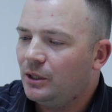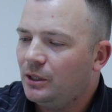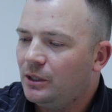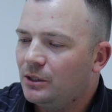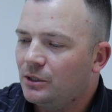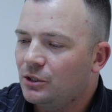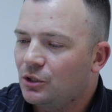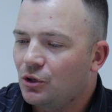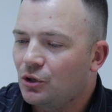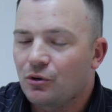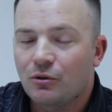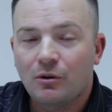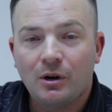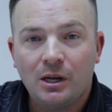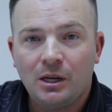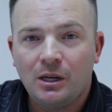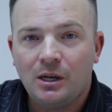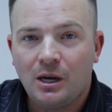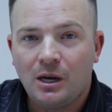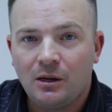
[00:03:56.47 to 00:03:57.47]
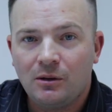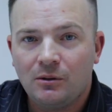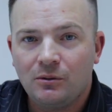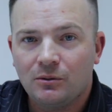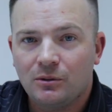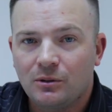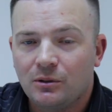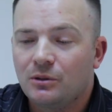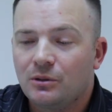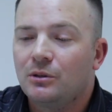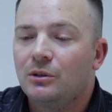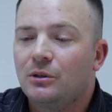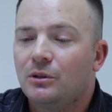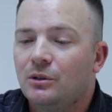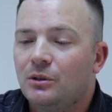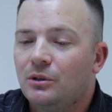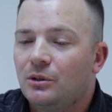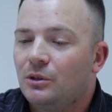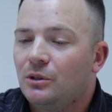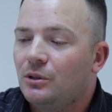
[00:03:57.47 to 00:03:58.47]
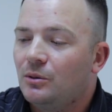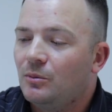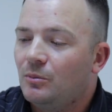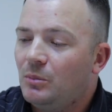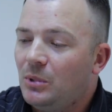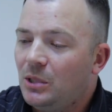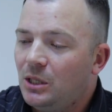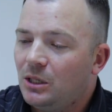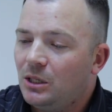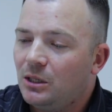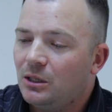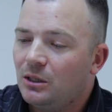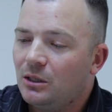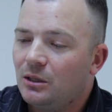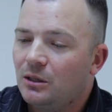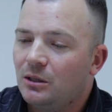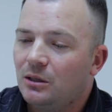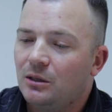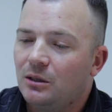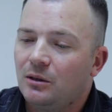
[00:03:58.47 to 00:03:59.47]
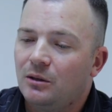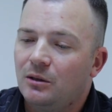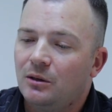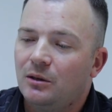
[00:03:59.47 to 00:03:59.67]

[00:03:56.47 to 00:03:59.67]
it is grayed out, meaning